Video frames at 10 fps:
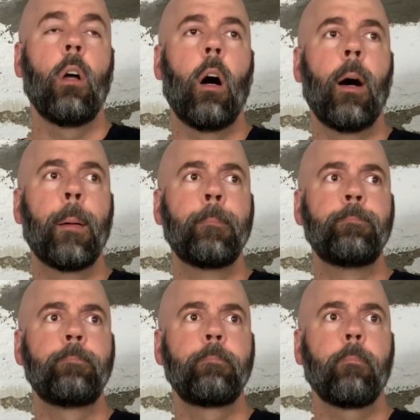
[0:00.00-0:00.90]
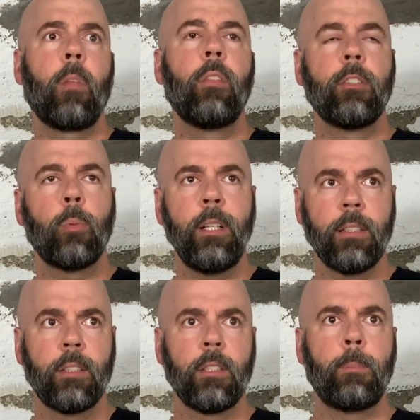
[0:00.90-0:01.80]
the
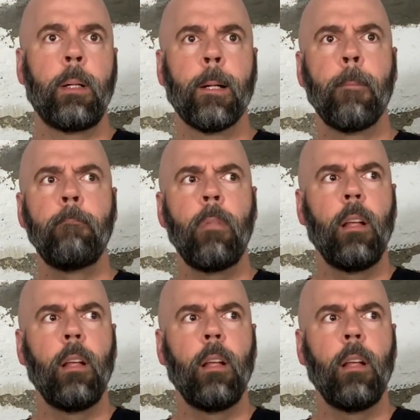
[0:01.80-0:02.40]
sweetness of this beer.